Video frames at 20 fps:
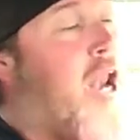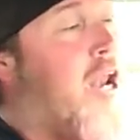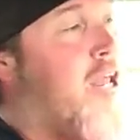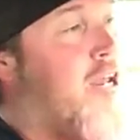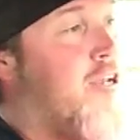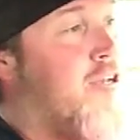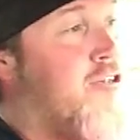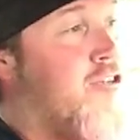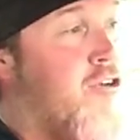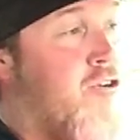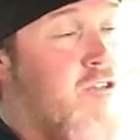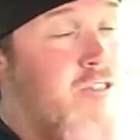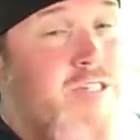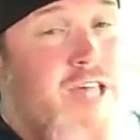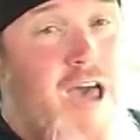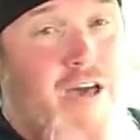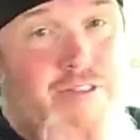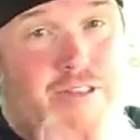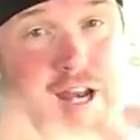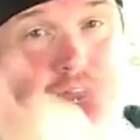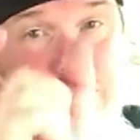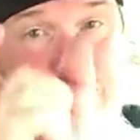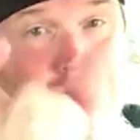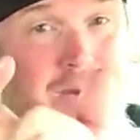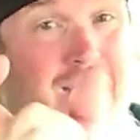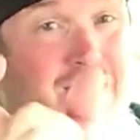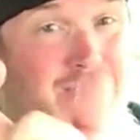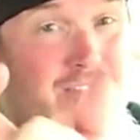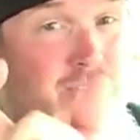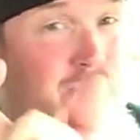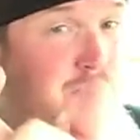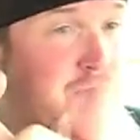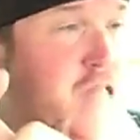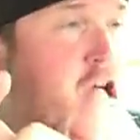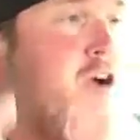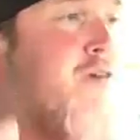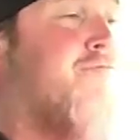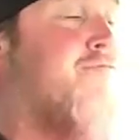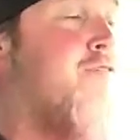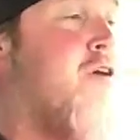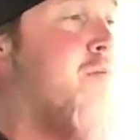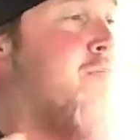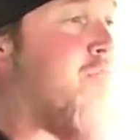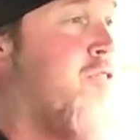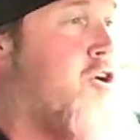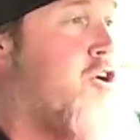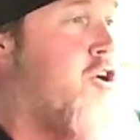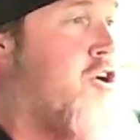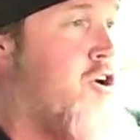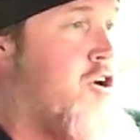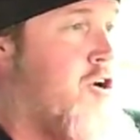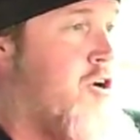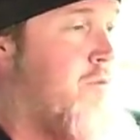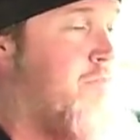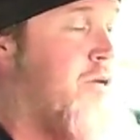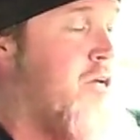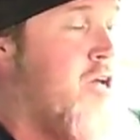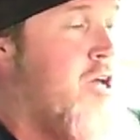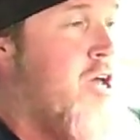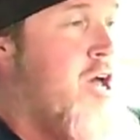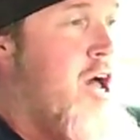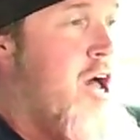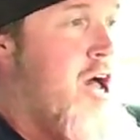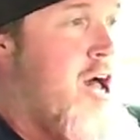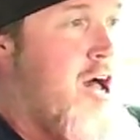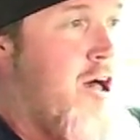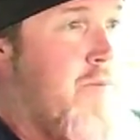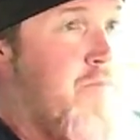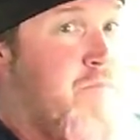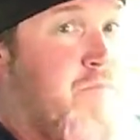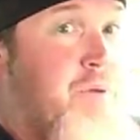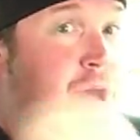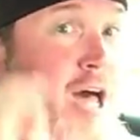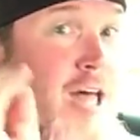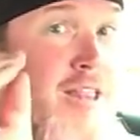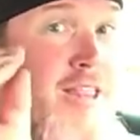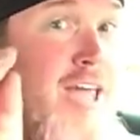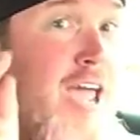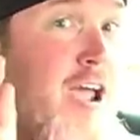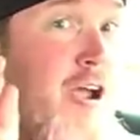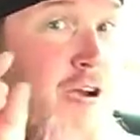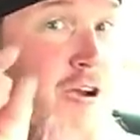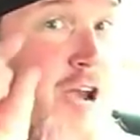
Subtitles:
And it turns out that I was about this far from the curb, but the air